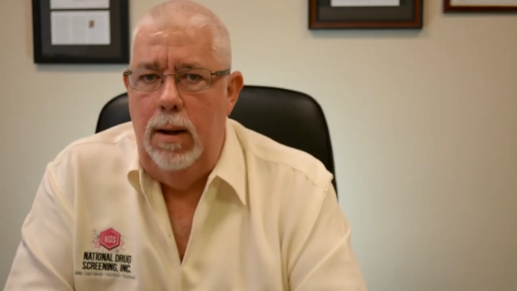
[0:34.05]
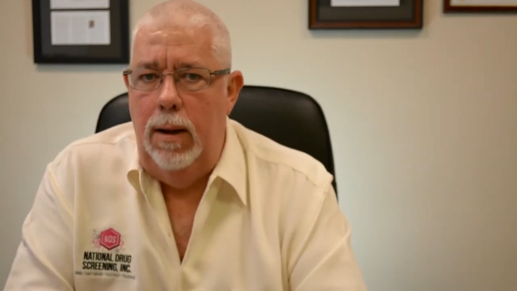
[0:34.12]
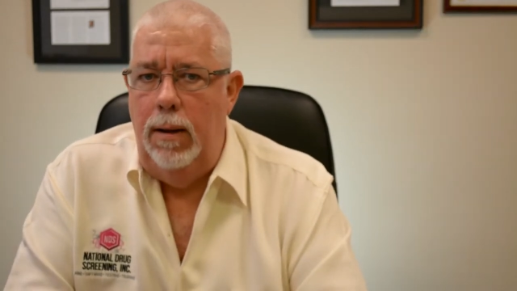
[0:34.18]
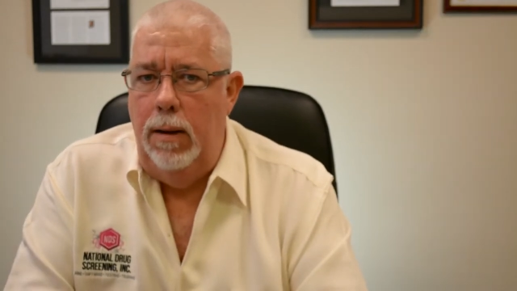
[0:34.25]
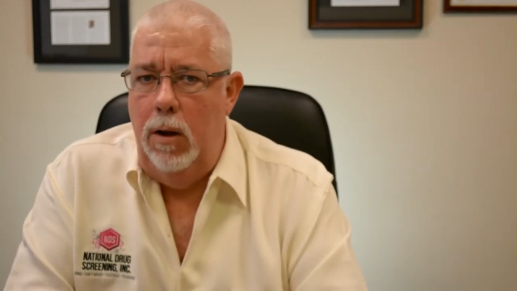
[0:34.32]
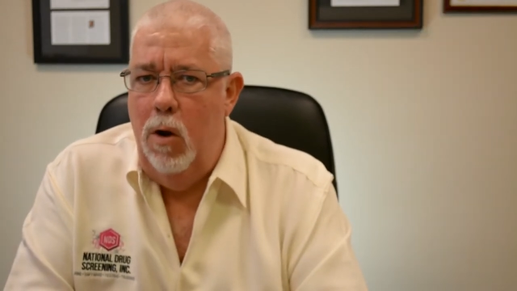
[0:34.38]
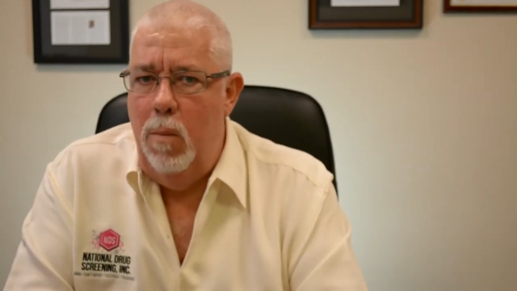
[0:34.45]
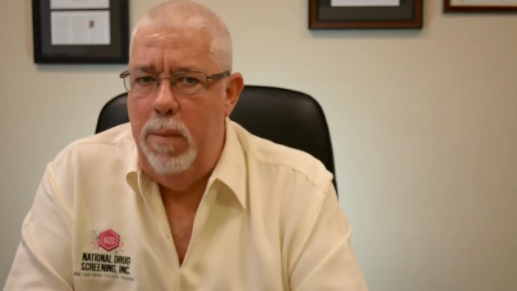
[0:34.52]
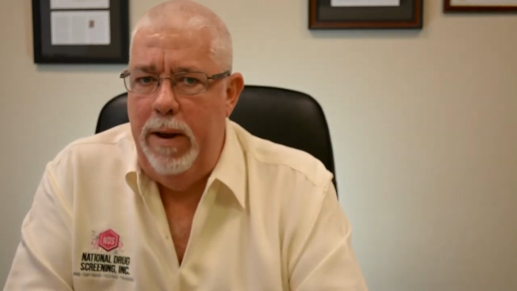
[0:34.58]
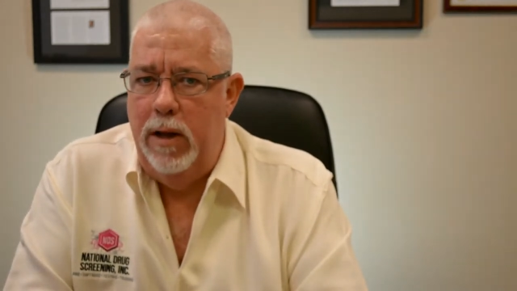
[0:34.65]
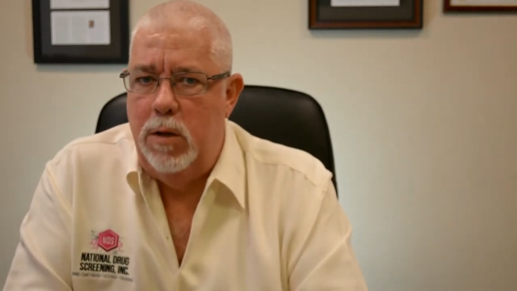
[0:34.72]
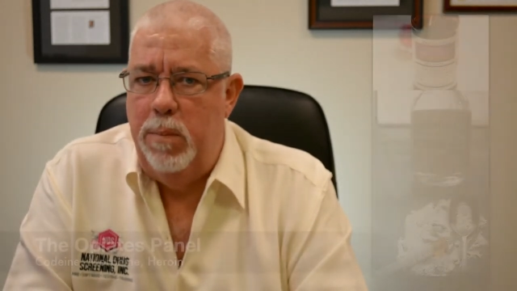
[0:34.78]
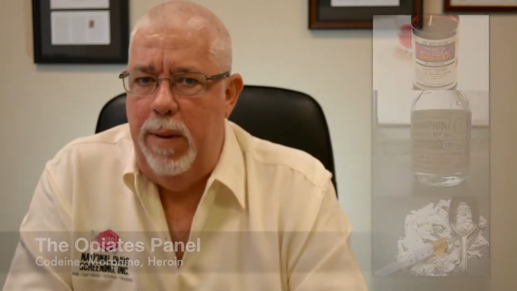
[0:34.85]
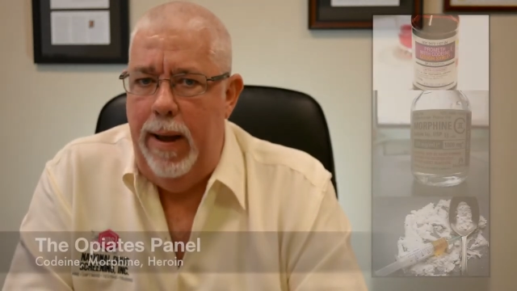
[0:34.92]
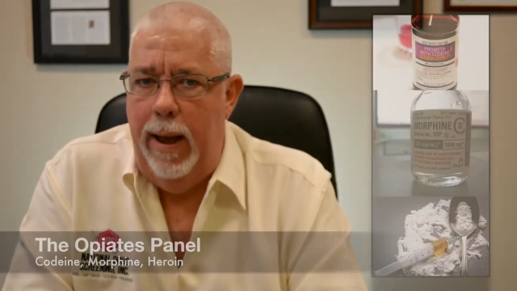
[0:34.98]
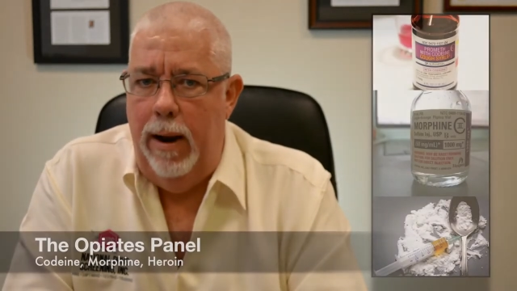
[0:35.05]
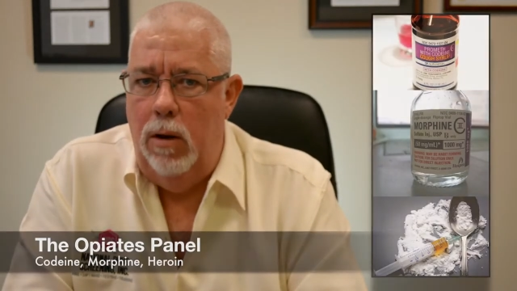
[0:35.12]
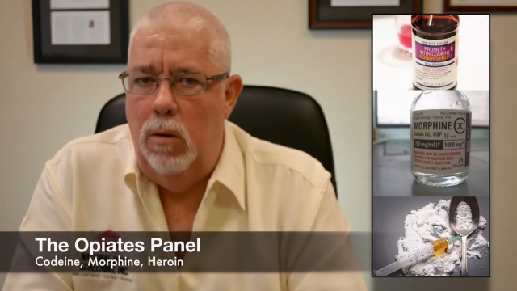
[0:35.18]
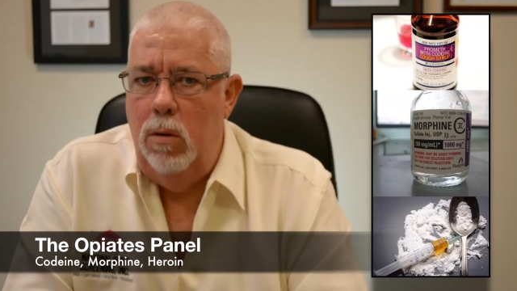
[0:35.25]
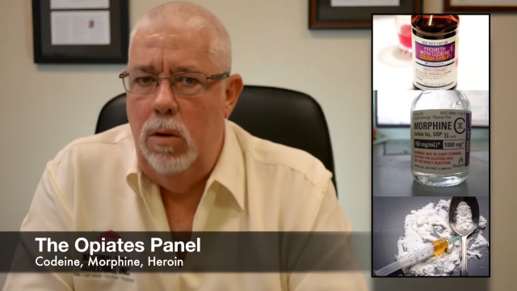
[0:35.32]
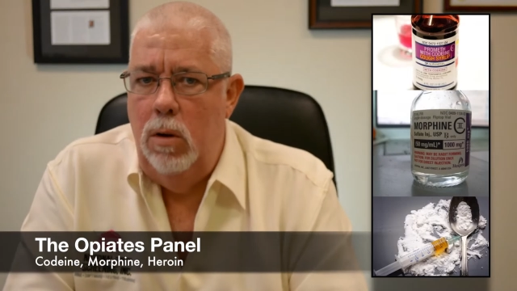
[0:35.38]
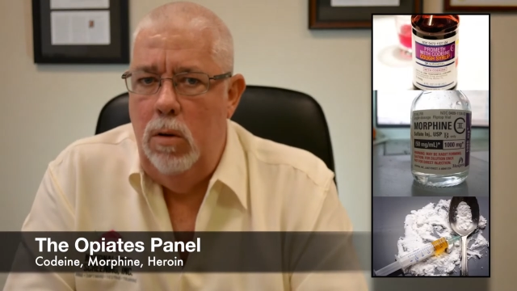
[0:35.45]
In the opiates
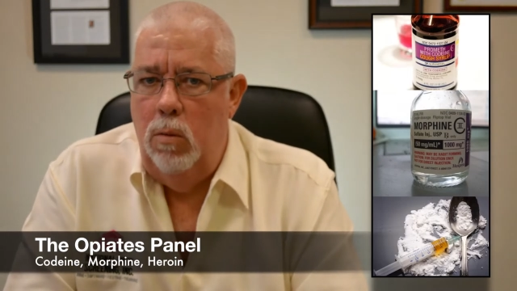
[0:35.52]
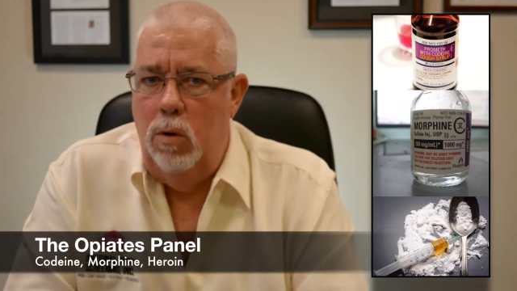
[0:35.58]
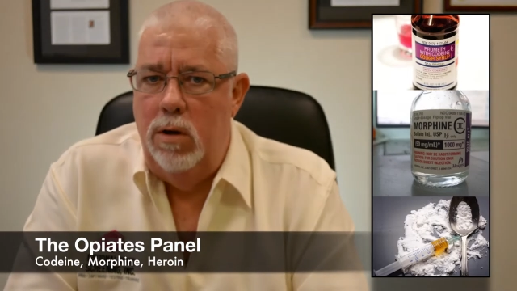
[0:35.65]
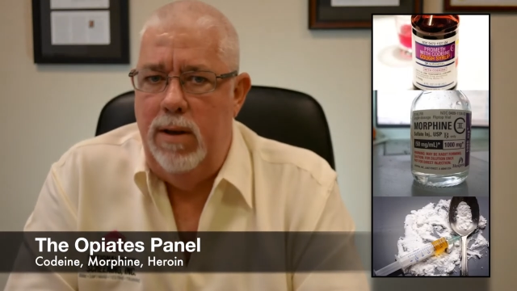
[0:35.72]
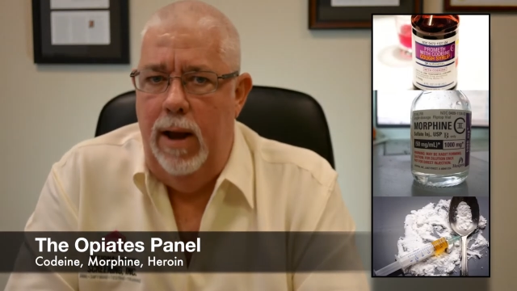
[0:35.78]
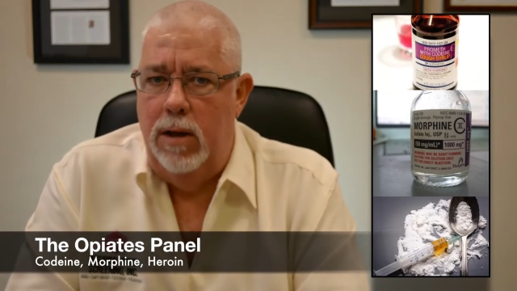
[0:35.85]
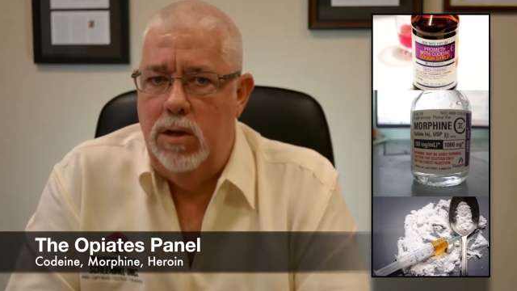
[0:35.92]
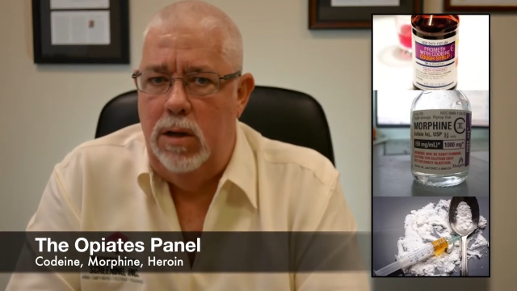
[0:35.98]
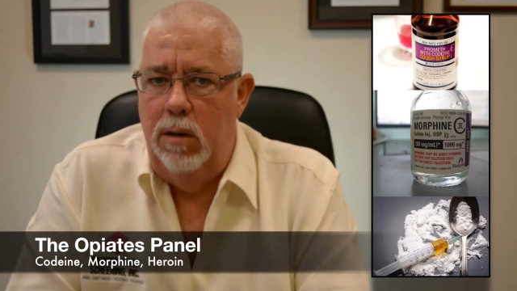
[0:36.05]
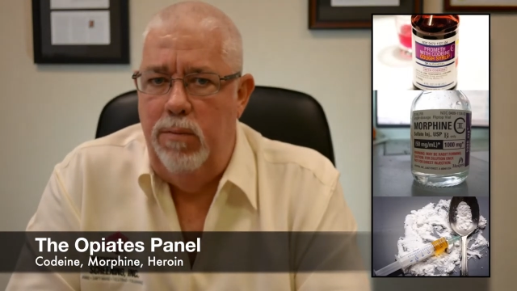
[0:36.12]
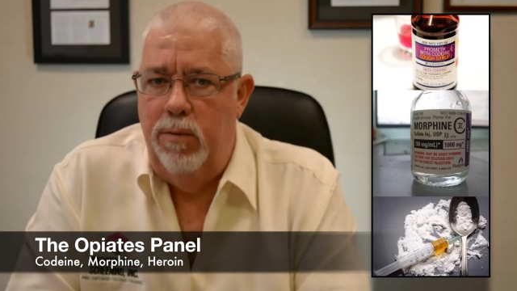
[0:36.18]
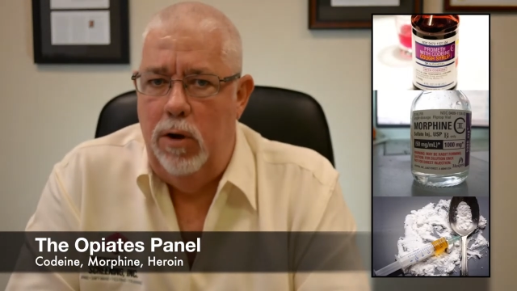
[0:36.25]
panel, we're testing